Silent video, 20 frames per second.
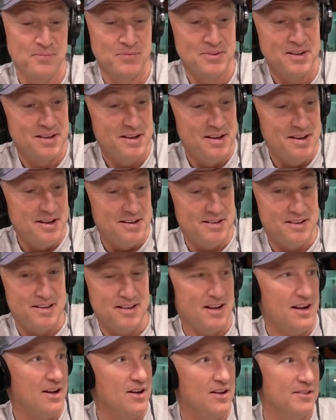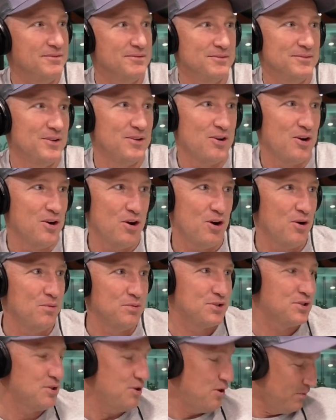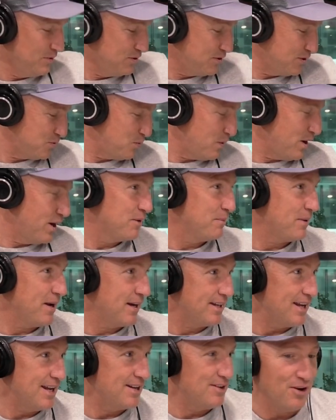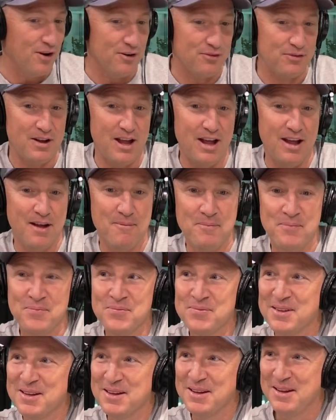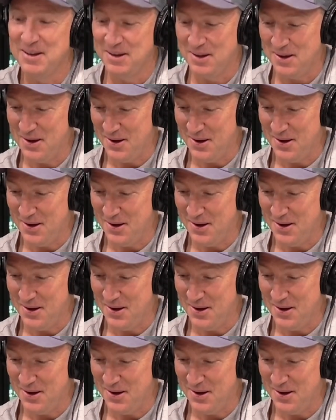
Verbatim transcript: Four runs? Uh, I, I was I was just worrying about getting off. He and, was kicking at his